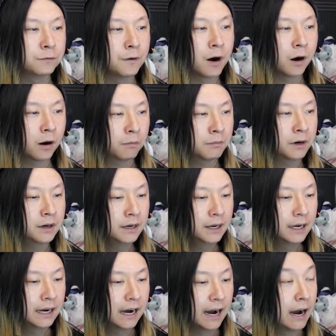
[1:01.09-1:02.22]
Farm.
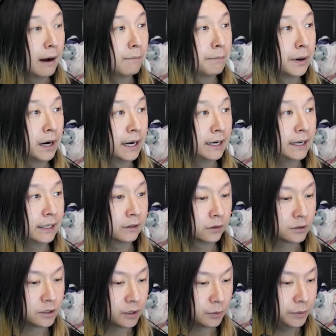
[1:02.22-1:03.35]
But it
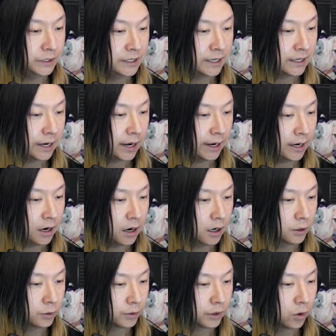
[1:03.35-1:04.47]
looks like we'd need
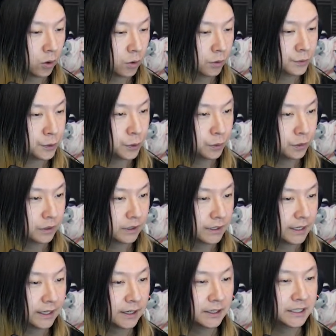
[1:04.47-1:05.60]
100 gold to
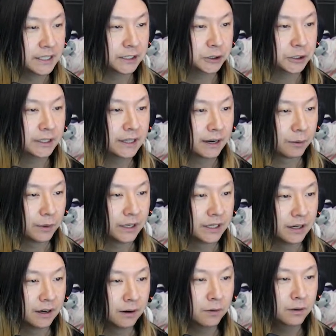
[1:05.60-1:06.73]
get an addition. There we
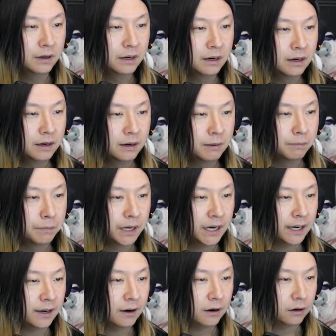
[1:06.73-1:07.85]
go.
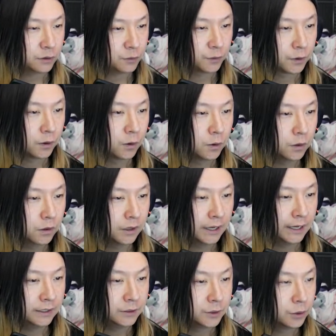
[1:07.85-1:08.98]
Buy hearts for gold
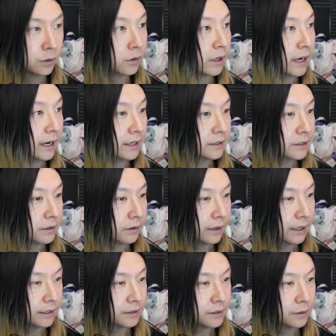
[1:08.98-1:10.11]
and doodle guys.
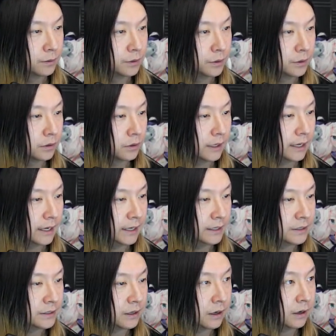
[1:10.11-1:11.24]
Okay, so doodle
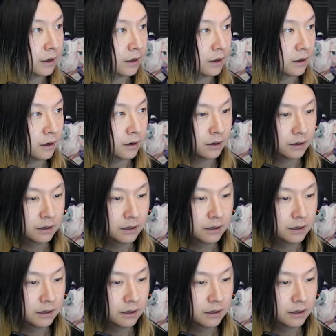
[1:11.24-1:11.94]
guys are...